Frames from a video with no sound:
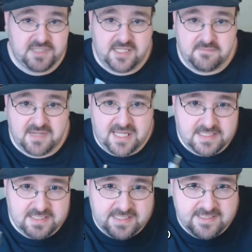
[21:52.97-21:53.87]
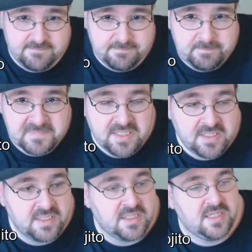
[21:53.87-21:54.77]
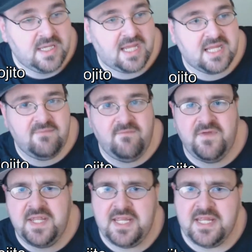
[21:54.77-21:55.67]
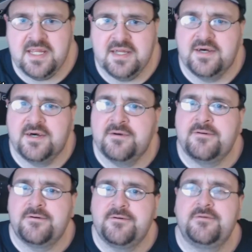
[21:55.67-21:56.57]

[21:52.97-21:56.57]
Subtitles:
getting back to it, I give it a